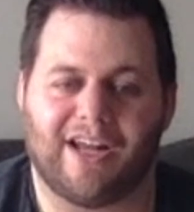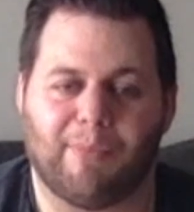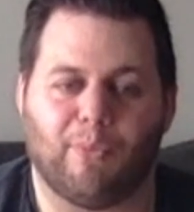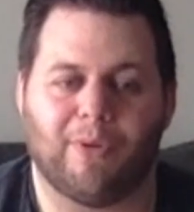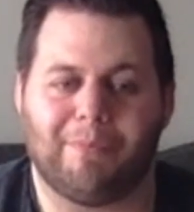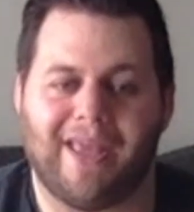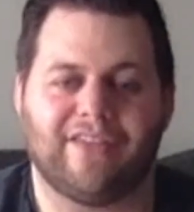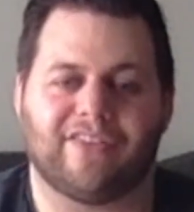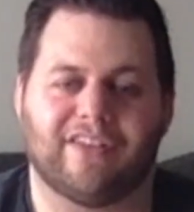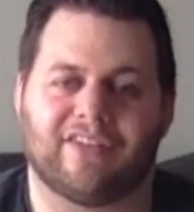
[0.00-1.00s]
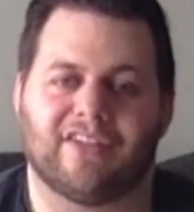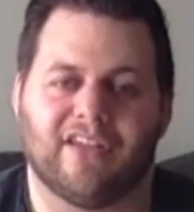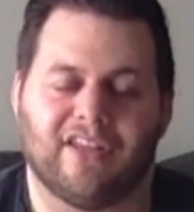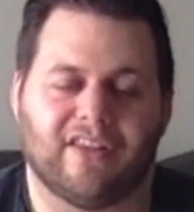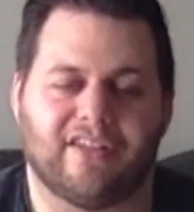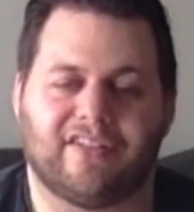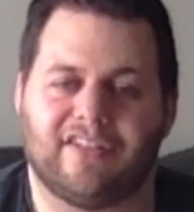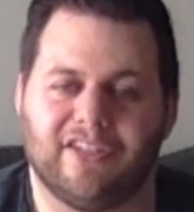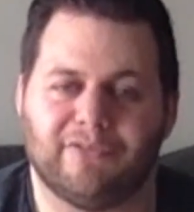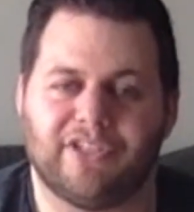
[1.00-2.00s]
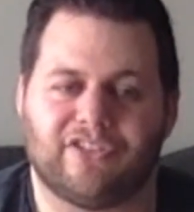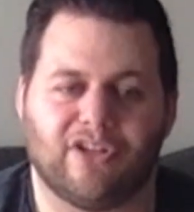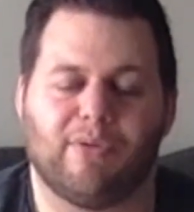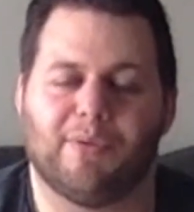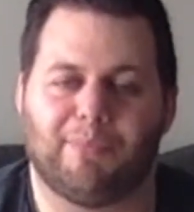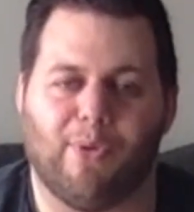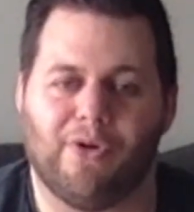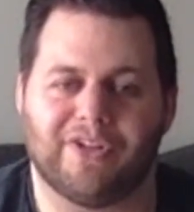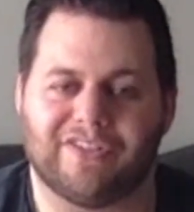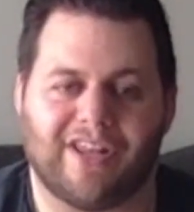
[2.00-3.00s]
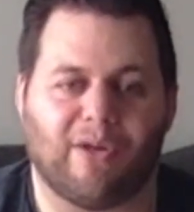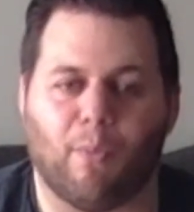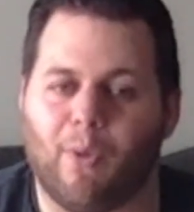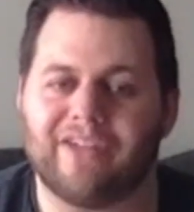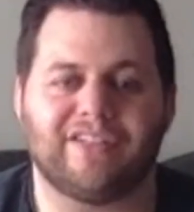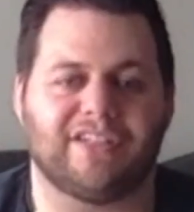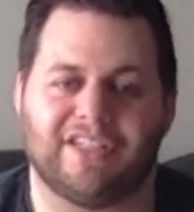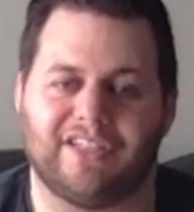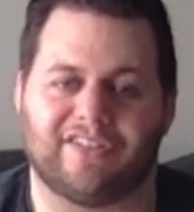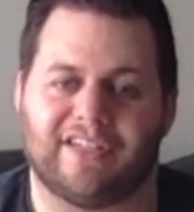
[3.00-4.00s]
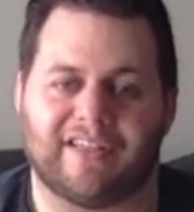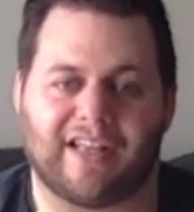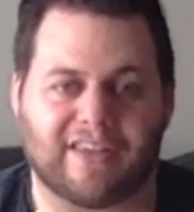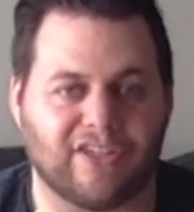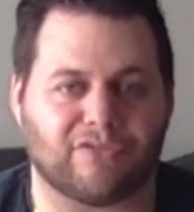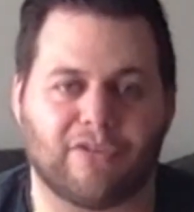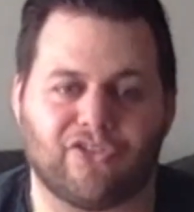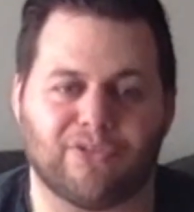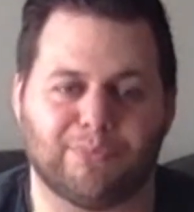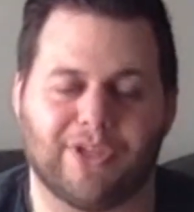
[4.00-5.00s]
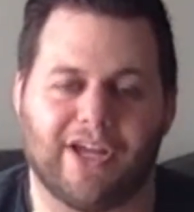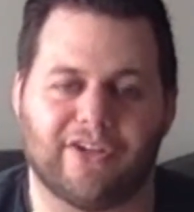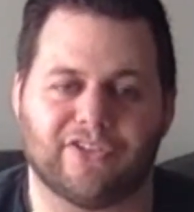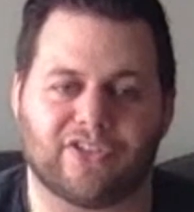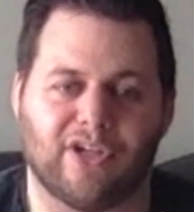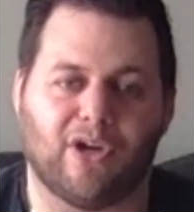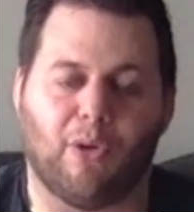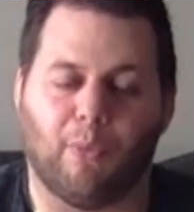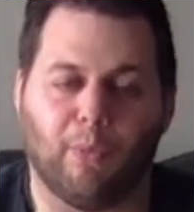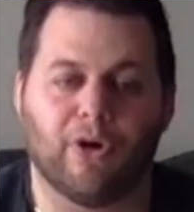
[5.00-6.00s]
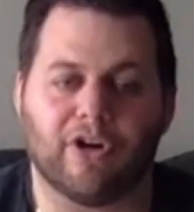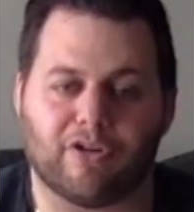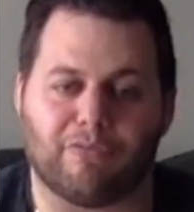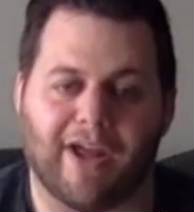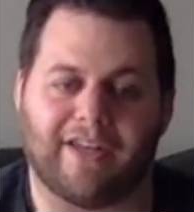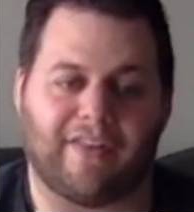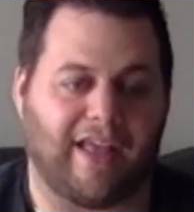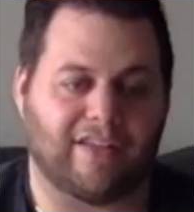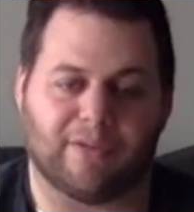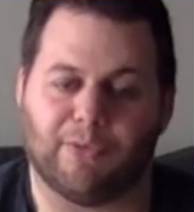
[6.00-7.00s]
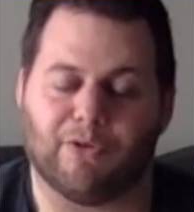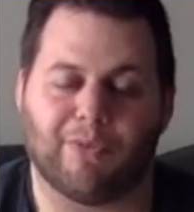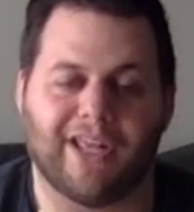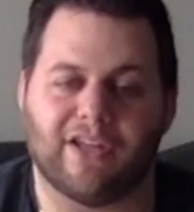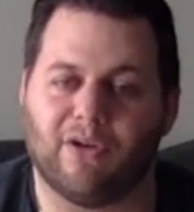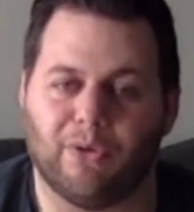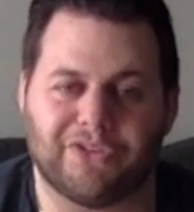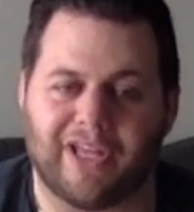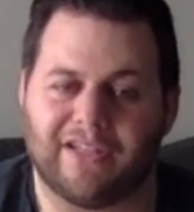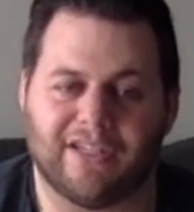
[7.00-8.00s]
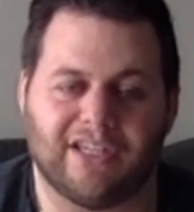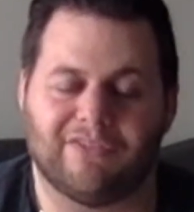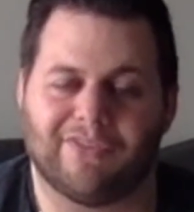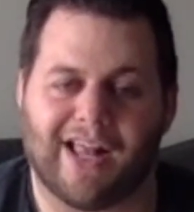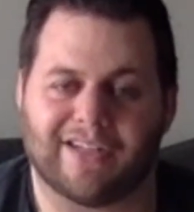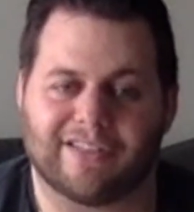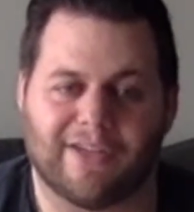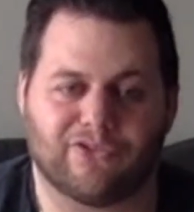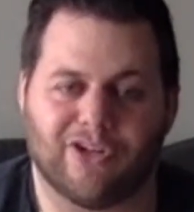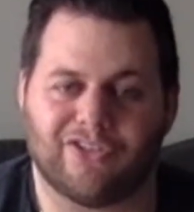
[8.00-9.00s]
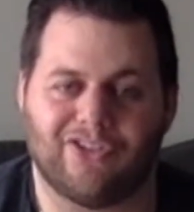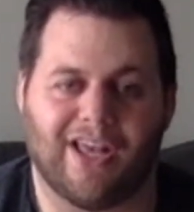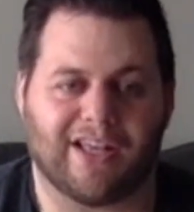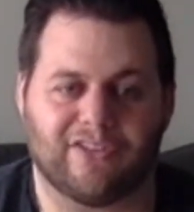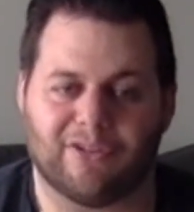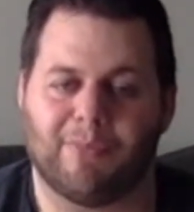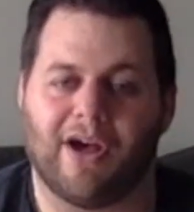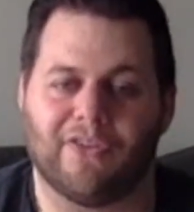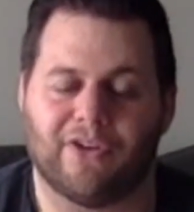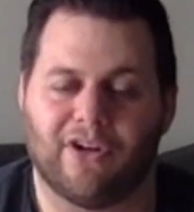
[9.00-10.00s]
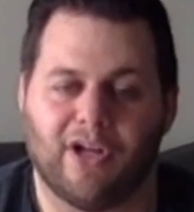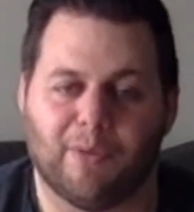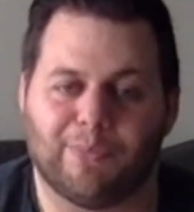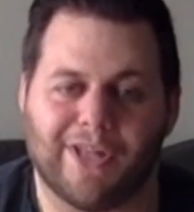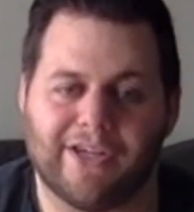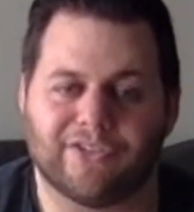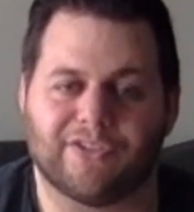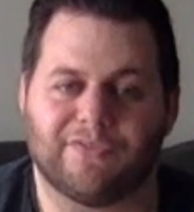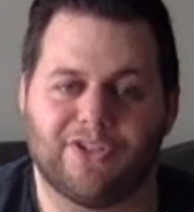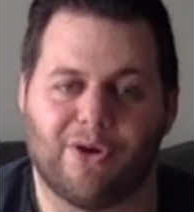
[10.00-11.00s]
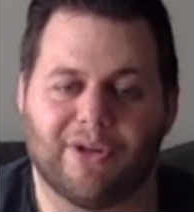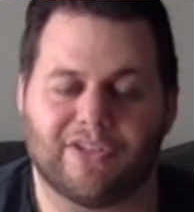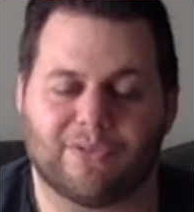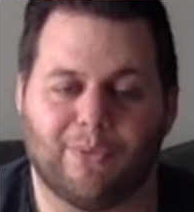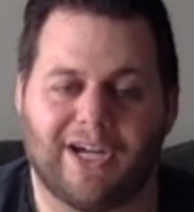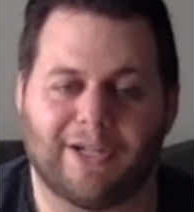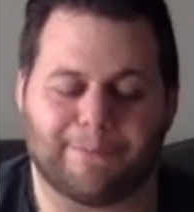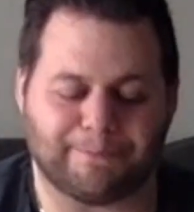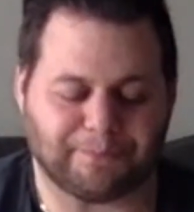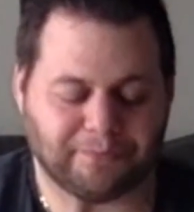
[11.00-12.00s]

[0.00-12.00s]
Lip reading: up what makes this series so important, is that it wasn't easy, and that these Russian players were great. They had some great goaltending in Vladislav Tretiak and some other players of note as well.